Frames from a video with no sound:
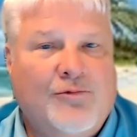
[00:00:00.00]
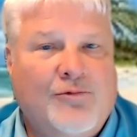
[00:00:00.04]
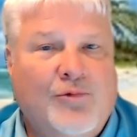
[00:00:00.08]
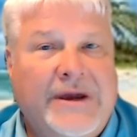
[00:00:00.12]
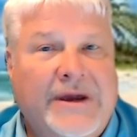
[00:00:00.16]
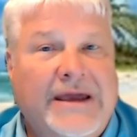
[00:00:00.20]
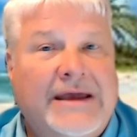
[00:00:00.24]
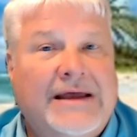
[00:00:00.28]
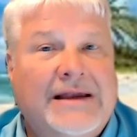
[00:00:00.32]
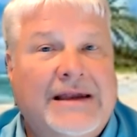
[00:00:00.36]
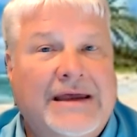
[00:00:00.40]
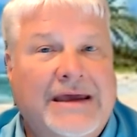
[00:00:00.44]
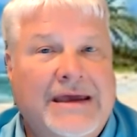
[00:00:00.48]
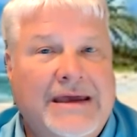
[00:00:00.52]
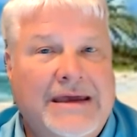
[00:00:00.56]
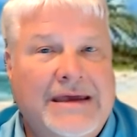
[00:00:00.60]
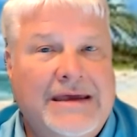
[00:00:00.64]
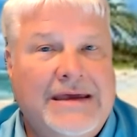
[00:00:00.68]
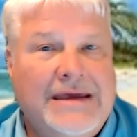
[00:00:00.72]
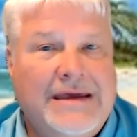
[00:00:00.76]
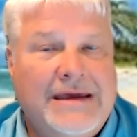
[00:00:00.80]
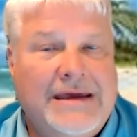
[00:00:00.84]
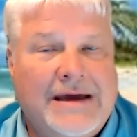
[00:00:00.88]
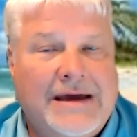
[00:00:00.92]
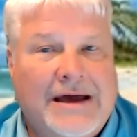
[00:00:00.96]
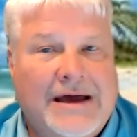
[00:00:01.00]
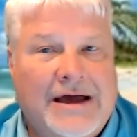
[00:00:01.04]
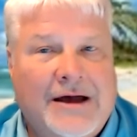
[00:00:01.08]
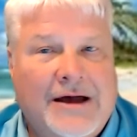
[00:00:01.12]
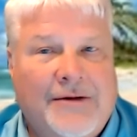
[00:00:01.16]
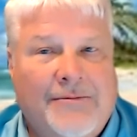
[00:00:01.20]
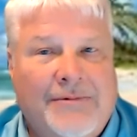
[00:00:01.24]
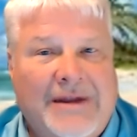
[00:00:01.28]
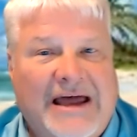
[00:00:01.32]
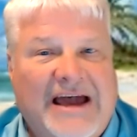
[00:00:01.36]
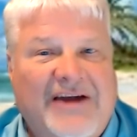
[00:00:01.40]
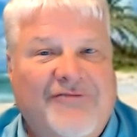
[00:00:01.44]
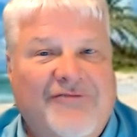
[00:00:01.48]
weekly
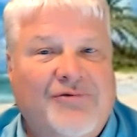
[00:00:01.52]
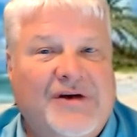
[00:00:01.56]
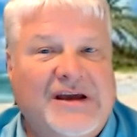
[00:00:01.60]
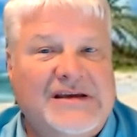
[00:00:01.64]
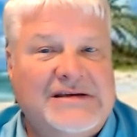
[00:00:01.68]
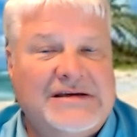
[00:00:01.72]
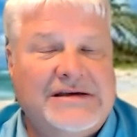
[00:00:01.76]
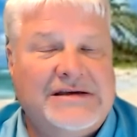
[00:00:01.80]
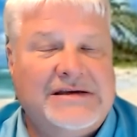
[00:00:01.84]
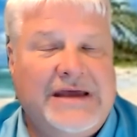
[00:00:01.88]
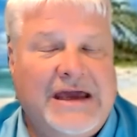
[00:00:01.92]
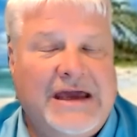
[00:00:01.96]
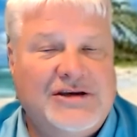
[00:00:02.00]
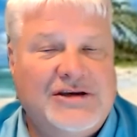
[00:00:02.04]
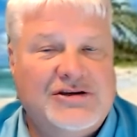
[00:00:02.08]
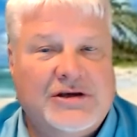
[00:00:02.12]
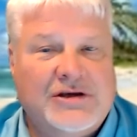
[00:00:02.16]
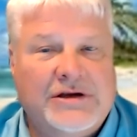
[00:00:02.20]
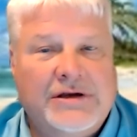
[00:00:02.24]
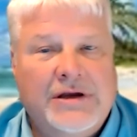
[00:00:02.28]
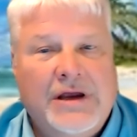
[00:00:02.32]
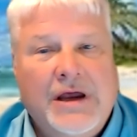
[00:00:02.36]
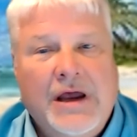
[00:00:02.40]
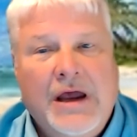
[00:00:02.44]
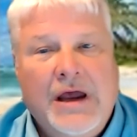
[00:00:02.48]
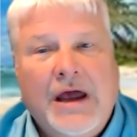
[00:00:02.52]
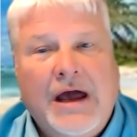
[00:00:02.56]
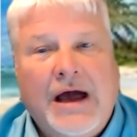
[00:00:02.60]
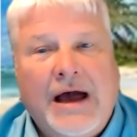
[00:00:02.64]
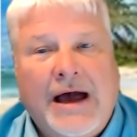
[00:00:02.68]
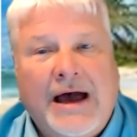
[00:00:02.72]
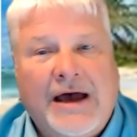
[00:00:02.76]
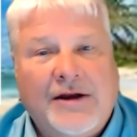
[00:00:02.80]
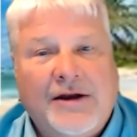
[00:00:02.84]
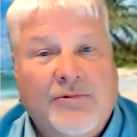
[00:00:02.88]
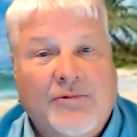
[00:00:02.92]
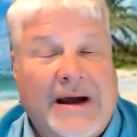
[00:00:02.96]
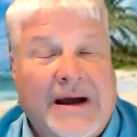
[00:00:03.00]
live presentation
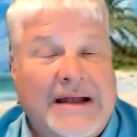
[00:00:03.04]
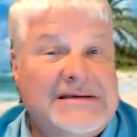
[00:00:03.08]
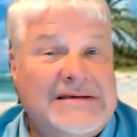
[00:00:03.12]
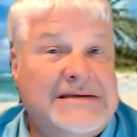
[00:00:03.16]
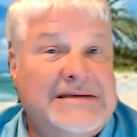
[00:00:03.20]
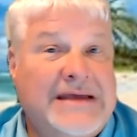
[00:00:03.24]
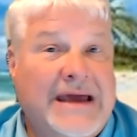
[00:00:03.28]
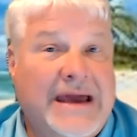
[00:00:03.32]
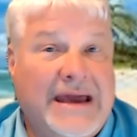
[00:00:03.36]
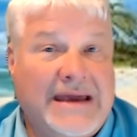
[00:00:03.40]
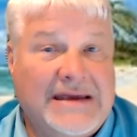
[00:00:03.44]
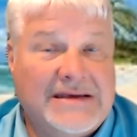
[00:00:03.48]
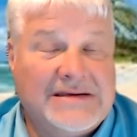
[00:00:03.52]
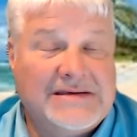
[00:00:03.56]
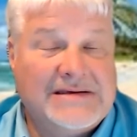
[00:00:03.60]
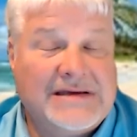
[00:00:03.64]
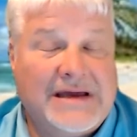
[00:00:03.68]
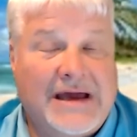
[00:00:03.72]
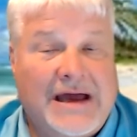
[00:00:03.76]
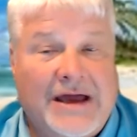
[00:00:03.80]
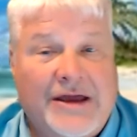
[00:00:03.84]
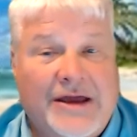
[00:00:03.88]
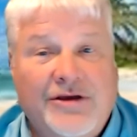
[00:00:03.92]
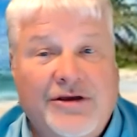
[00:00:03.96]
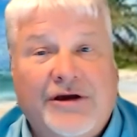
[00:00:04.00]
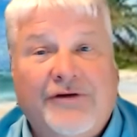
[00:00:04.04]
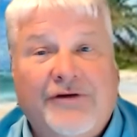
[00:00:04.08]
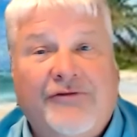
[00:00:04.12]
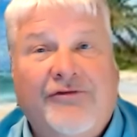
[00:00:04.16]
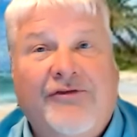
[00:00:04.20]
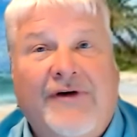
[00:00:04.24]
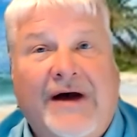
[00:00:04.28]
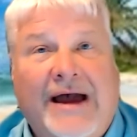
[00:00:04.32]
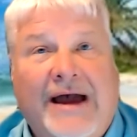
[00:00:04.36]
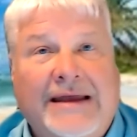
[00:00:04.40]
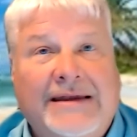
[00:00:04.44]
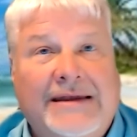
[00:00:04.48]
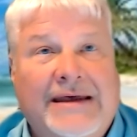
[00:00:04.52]
on Wednesdays. You can
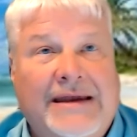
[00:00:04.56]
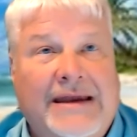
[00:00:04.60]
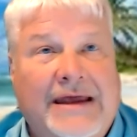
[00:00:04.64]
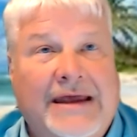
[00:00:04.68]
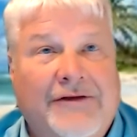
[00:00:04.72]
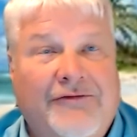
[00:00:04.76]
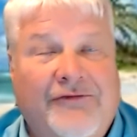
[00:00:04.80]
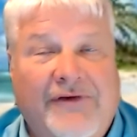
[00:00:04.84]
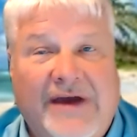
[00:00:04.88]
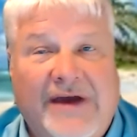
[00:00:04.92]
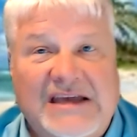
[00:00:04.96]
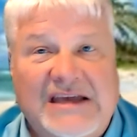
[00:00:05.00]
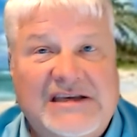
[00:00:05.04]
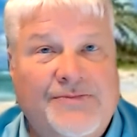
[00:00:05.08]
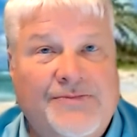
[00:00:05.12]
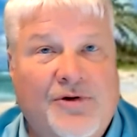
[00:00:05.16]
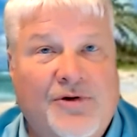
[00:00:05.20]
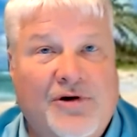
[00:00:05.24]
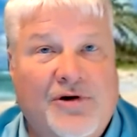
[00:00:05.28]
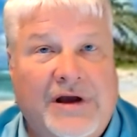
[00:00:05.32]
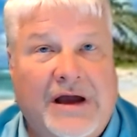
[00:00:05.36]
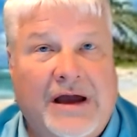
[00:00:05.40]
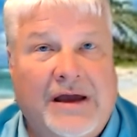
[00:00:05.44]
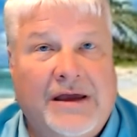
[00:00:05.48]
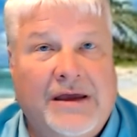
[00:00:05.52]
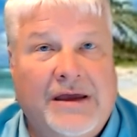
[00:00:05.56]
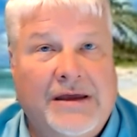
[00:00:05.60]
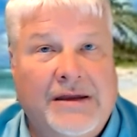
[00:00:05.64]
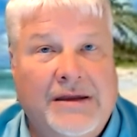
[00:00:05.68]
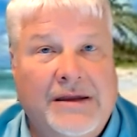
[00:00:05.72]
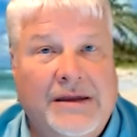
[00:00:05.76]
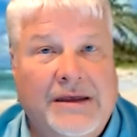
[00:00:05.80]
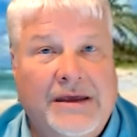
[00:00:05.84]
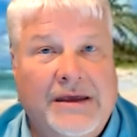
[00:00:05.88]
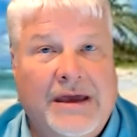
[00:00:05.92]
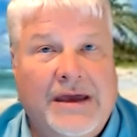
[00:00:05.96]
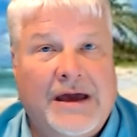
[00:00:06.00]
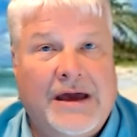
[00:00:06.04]
find it in Facebook in
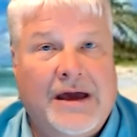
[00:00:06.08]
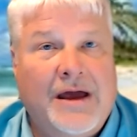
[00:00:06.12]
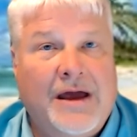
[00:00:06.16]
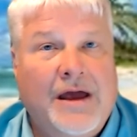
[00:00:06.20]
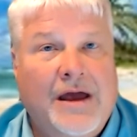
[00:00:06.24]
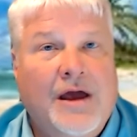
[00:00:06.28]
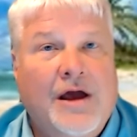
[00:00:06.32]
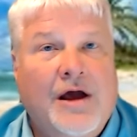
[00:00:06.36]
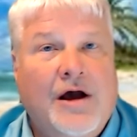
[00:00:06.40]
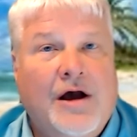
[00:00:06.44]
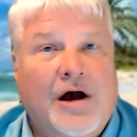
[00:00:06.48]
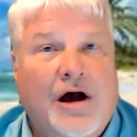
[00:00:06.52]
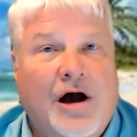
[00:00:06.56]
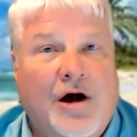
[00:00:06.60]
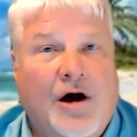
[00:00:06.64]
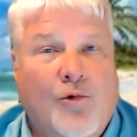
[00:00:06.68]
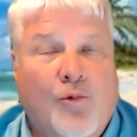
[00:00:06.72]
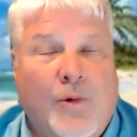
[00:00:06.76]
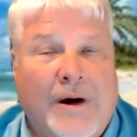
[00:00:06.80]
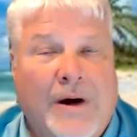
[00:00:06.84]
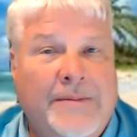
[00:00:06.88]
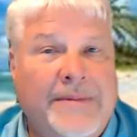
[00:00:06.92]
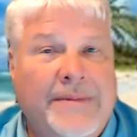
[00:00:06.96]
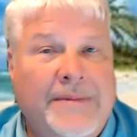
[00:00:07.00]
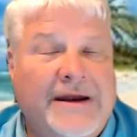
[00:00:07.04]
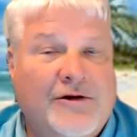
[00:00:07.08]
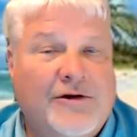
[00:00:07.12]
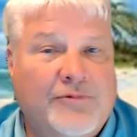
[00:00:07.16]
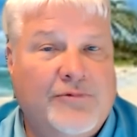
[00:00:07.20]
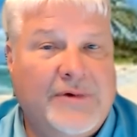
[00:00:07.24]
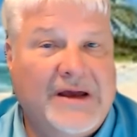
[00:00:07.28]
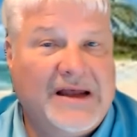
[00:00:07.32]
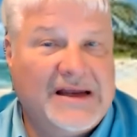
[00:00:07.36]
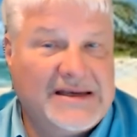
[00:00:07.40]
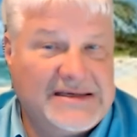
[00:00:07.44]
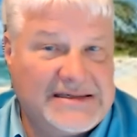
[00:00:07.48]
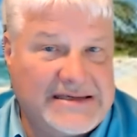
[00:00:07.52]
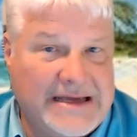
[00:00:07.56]
the 1 Minute
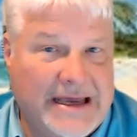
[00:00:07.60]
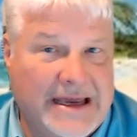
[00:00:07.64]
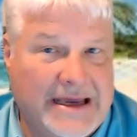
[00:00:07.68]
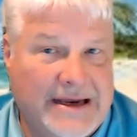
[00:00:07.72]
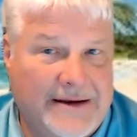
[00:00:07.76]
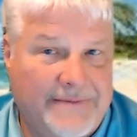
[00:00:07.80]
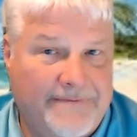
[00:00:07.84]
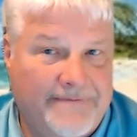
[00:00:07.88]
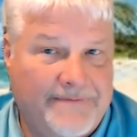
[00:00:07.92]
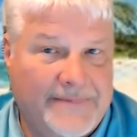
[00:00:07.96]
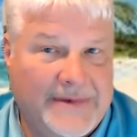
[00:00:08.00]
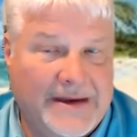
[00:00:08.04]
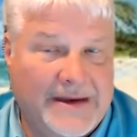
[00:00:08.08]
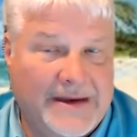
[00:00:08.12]
Real Estate